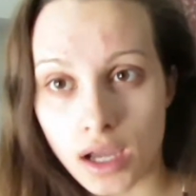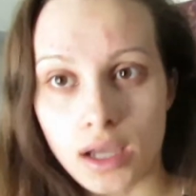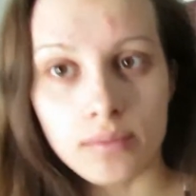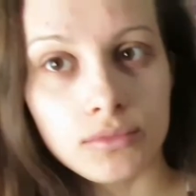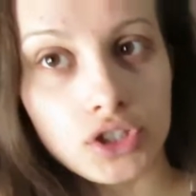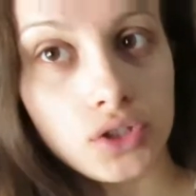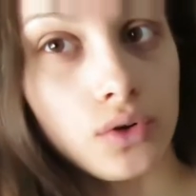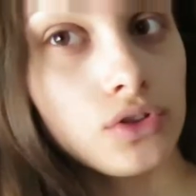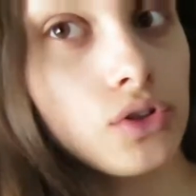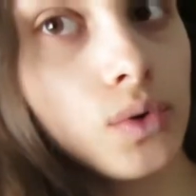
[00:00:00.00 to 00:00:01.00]
I'm just
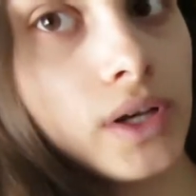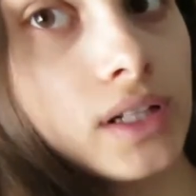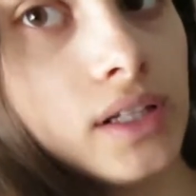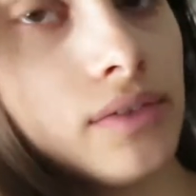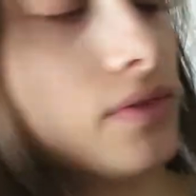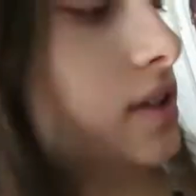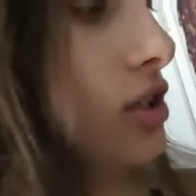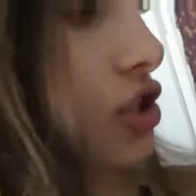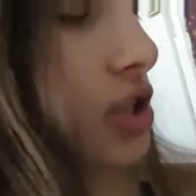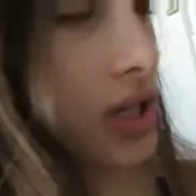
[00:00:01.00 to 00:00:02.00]
going to quickly
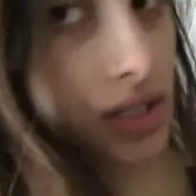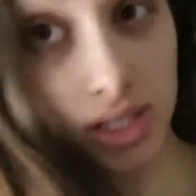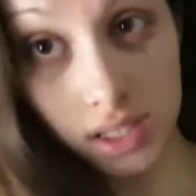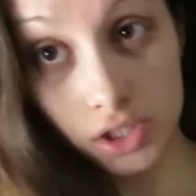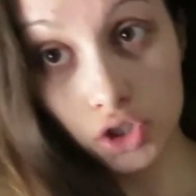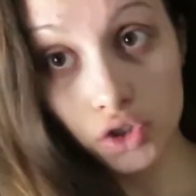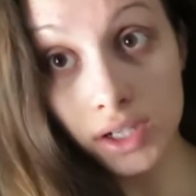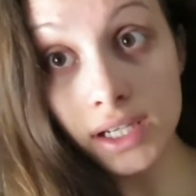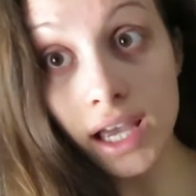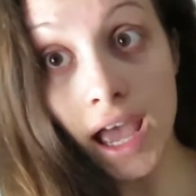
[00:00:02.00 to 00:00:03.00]
finish this
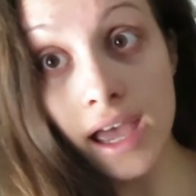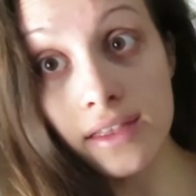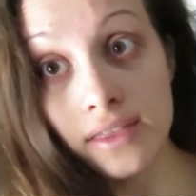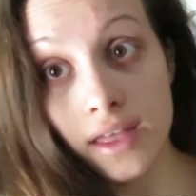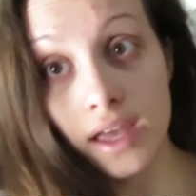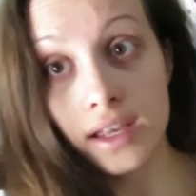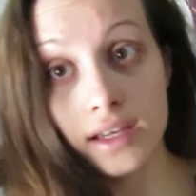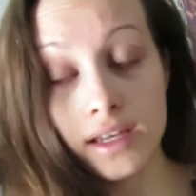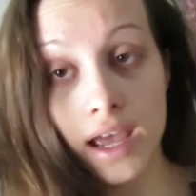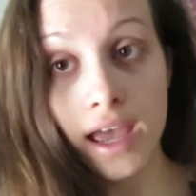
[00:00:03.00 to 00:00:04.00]
drink and
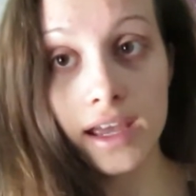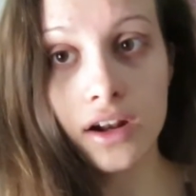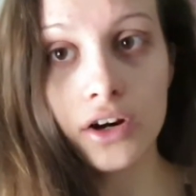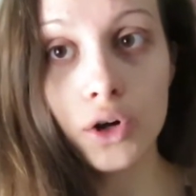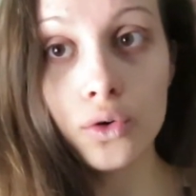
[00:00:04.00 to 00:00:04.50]
then head on